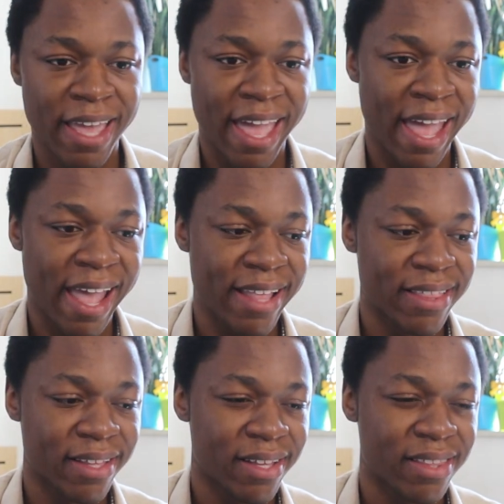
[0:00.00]

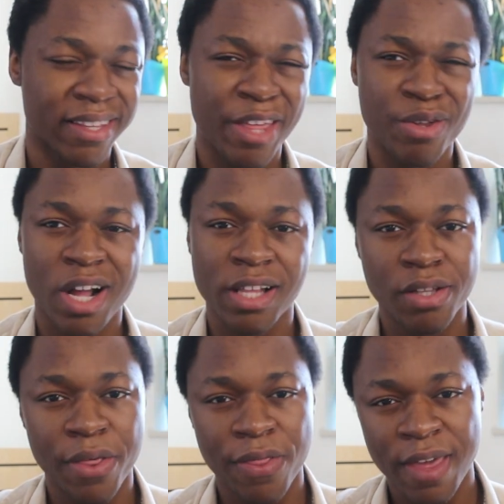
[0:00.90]
and the leather got a
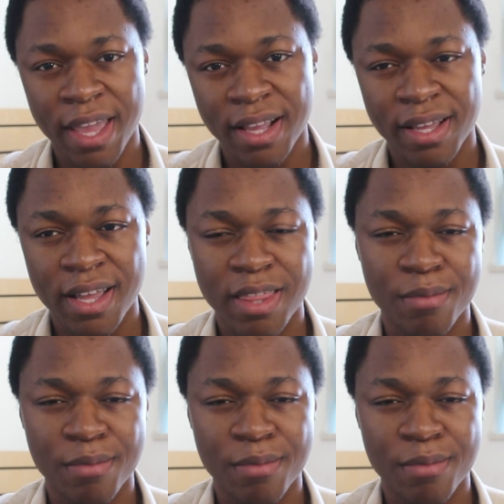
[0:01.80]
little thick.